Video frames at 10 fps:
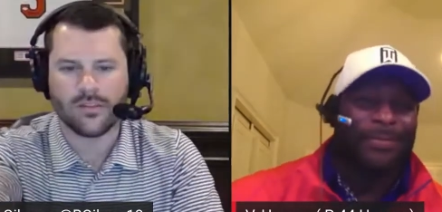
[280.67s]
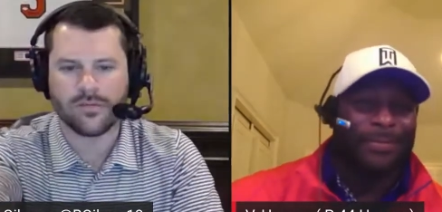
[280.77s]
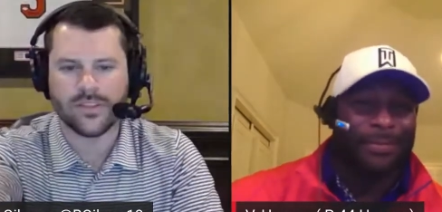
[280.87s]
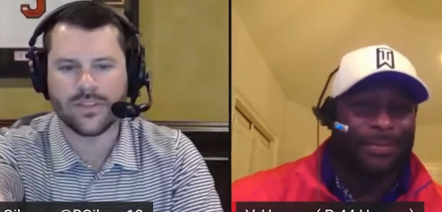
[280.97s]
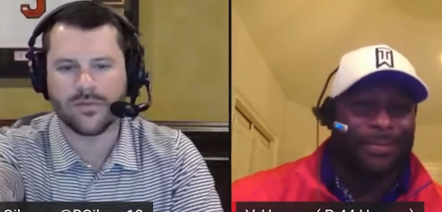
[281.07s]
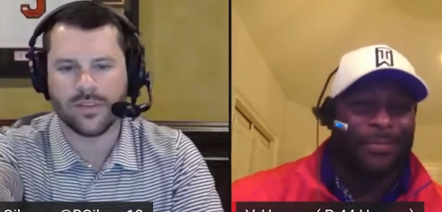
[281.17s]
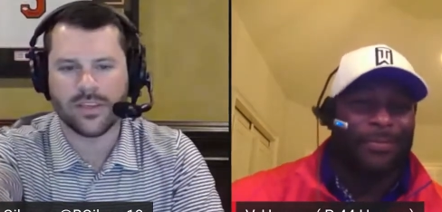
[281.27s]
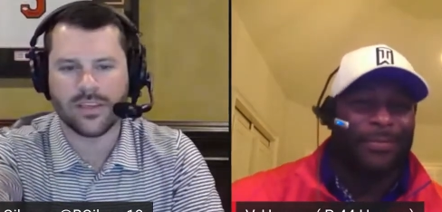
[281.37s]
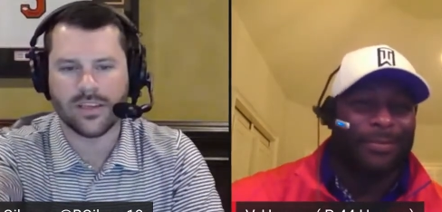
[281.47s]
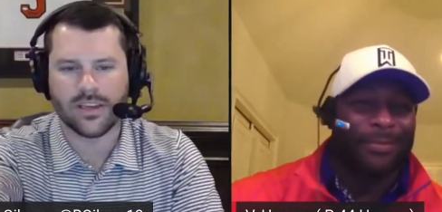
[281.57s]

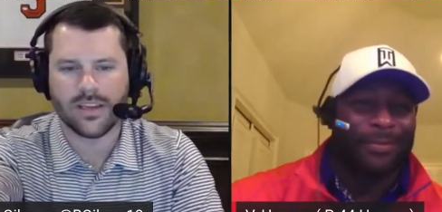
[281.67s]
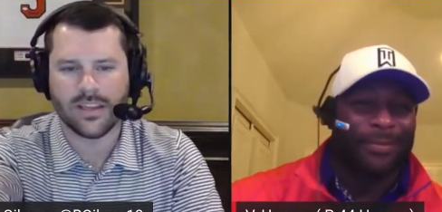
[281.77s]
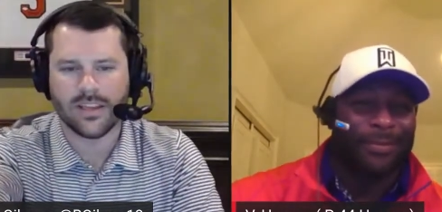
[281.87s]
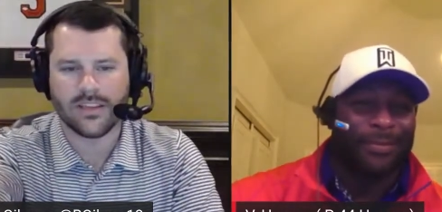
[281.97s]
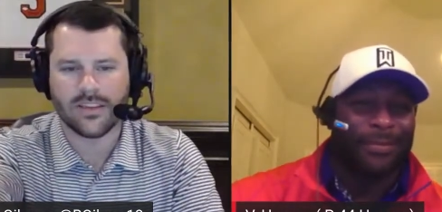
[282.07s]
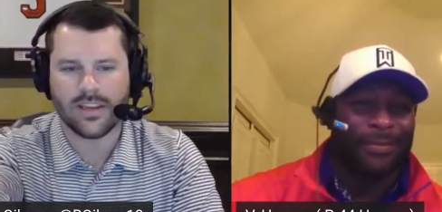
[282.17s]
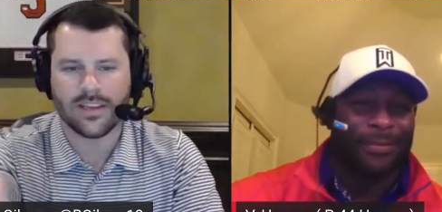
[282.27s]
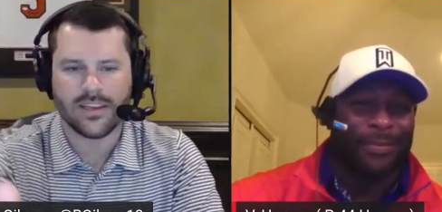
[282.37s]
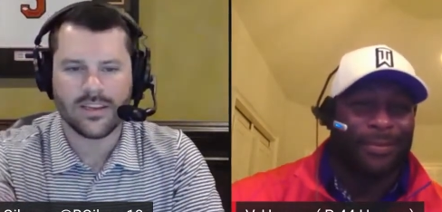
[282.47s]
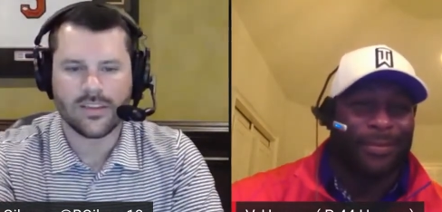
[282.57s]
Speaker 1: offensively, uh, I think you
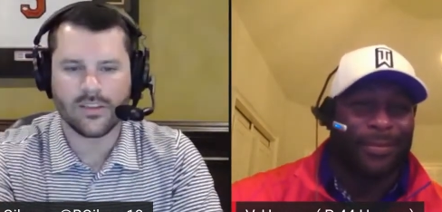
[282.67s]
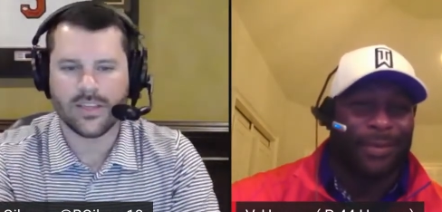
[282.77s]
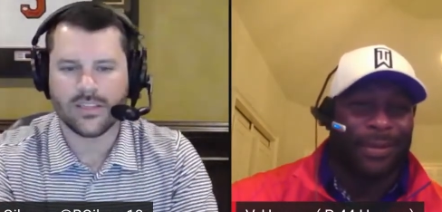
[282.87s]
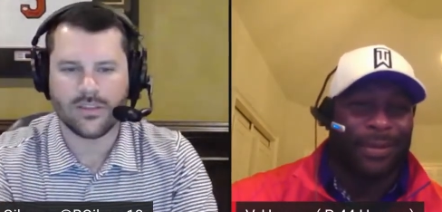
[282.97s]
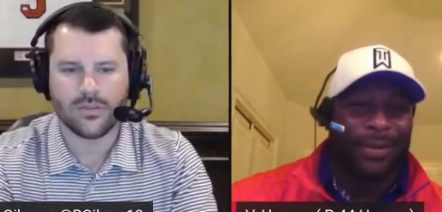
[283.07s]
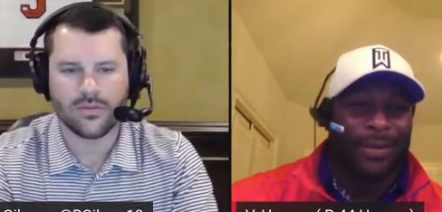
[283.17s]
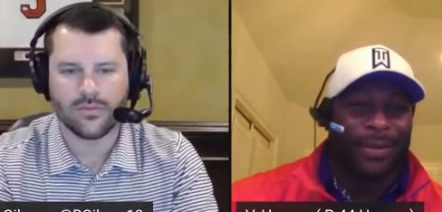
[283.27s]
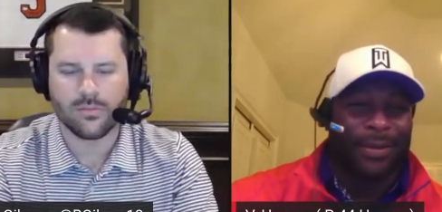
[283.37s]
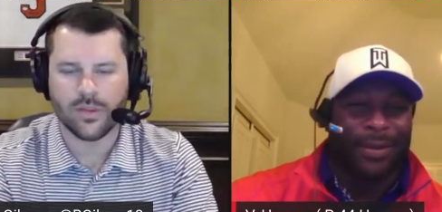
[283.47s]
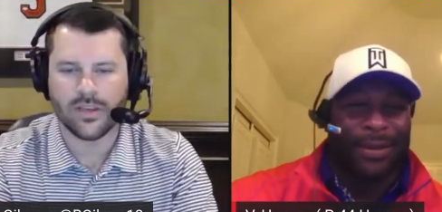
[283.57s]
had you had
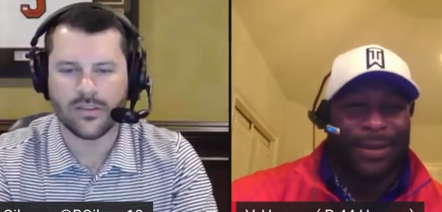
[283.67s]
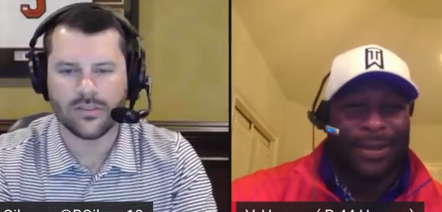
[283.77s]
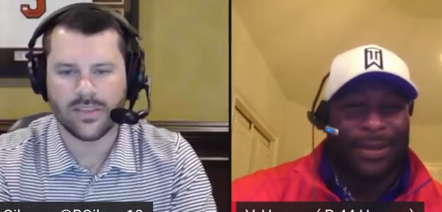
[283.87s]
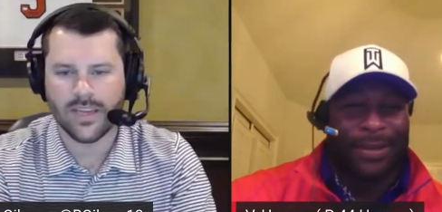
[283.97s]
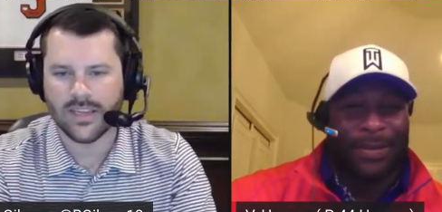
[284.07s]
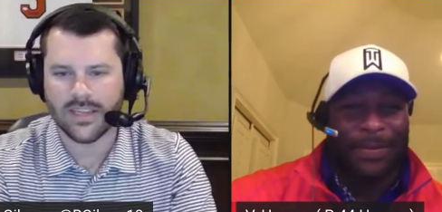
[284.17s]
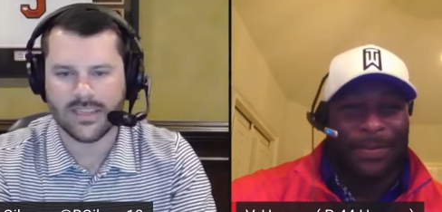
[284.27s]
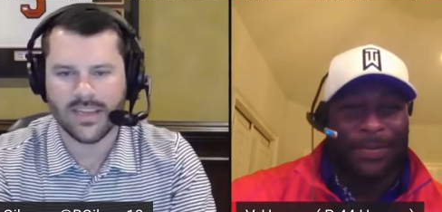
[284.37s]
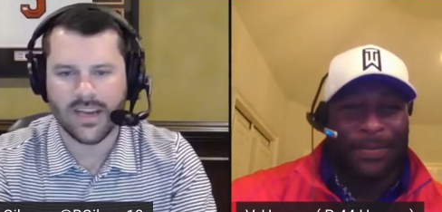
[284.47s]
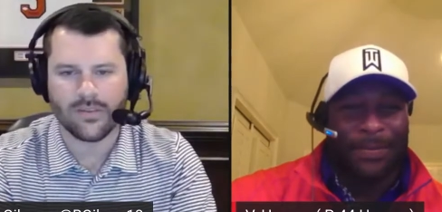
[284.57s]
two players kind of
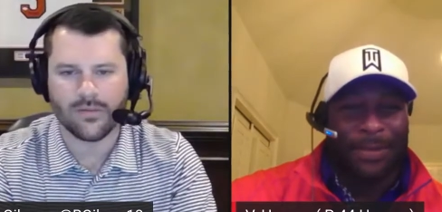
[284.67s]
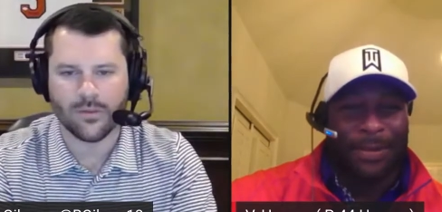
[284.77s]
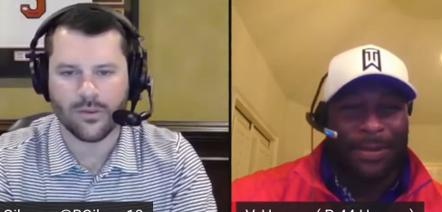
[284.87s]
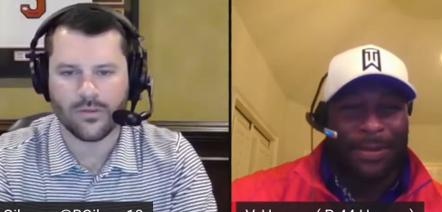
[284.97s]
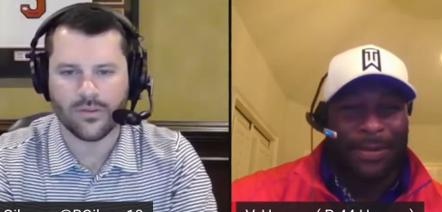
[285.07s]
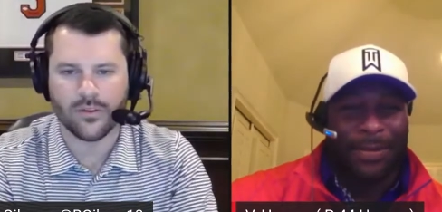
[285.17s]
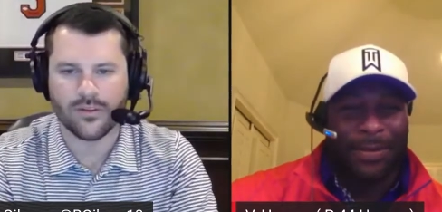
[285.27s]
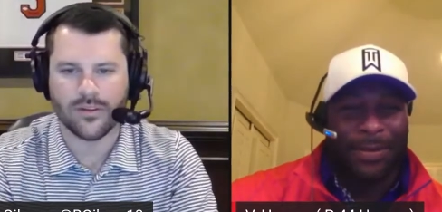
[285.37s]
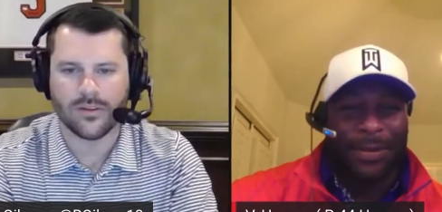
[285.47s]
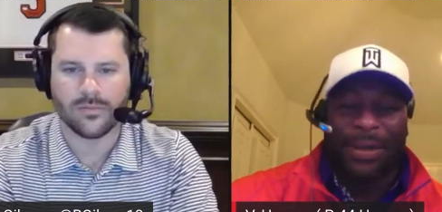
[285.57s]
that tied for you for
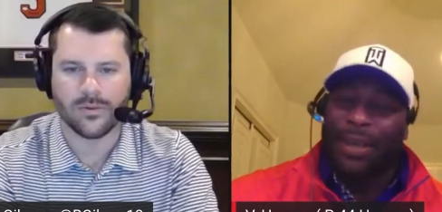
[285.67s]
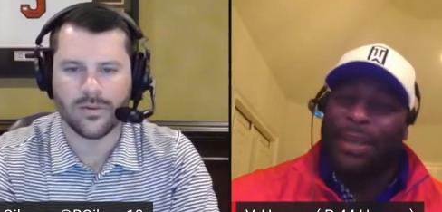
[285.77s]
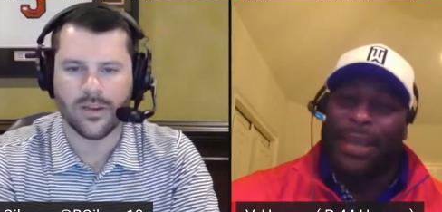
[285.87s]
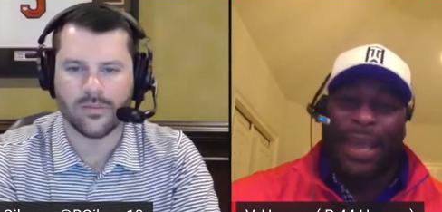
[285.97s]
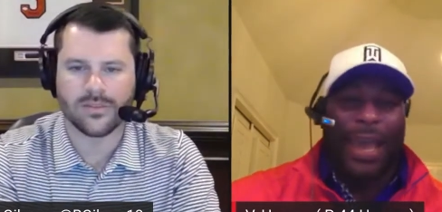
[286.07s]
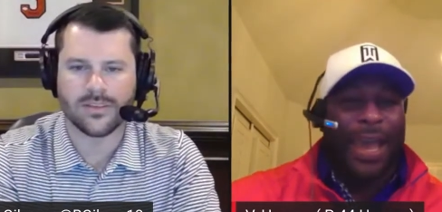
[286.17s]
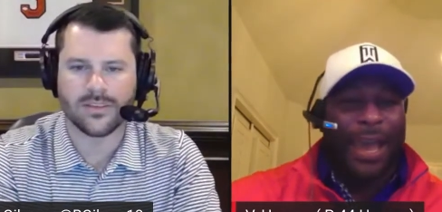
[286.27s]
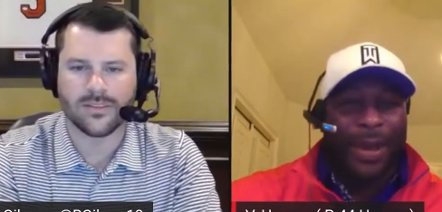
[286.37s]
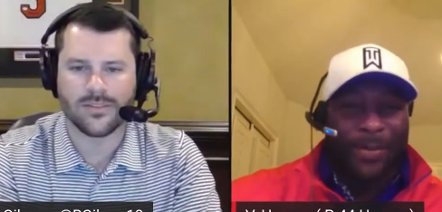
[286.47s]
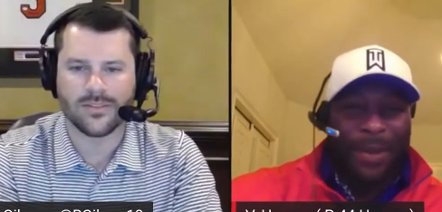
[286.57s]
your dog bone helmet. Yeah,
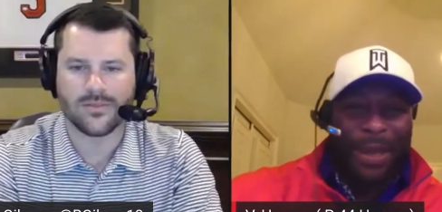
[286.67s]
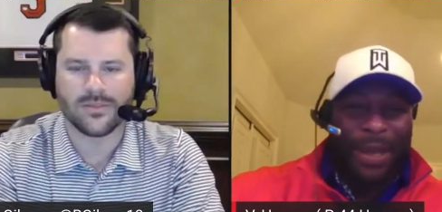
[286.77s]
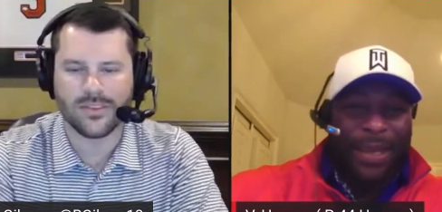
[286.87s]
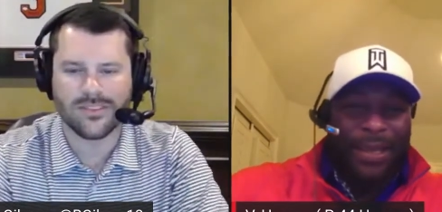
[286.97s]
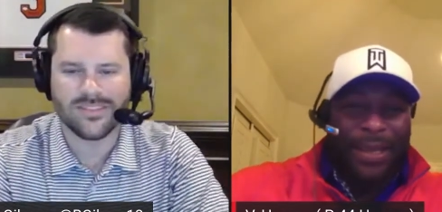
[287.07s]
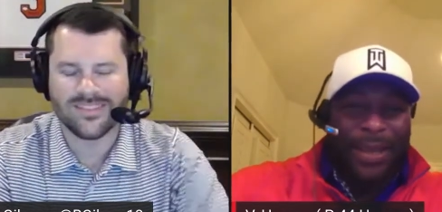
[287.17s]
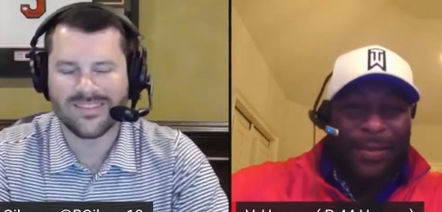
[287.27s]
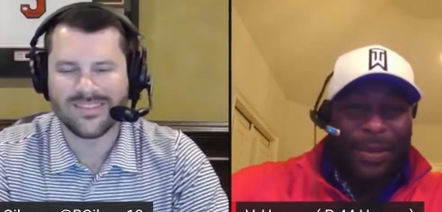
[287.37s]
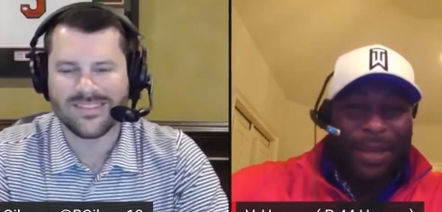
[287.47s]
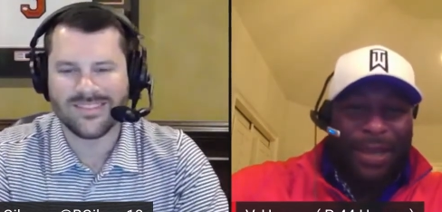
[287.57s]
Speaker 2: sticker. man.
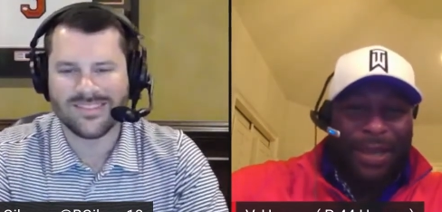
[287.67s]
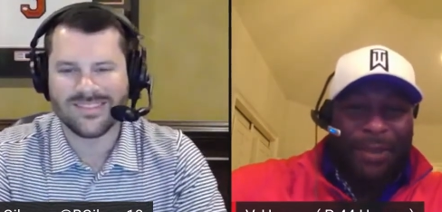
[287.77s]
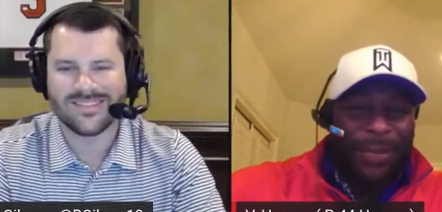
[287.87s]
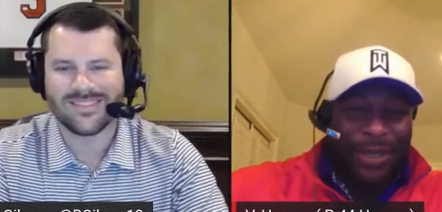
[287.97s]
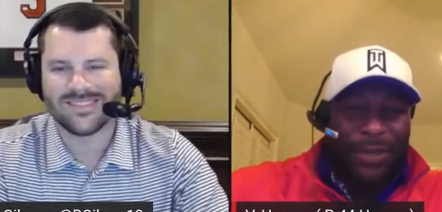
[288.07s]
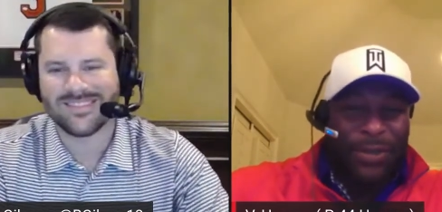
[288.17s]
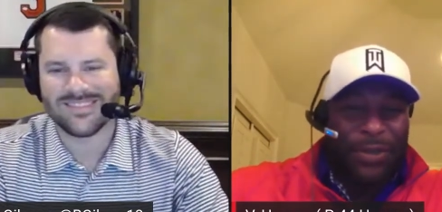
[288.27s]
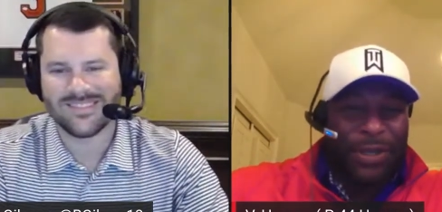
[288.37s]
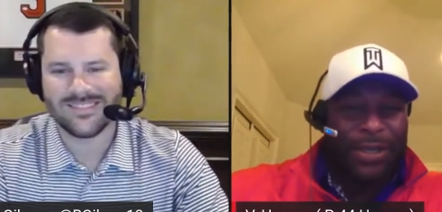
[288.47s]
Yeah, man. I mean, you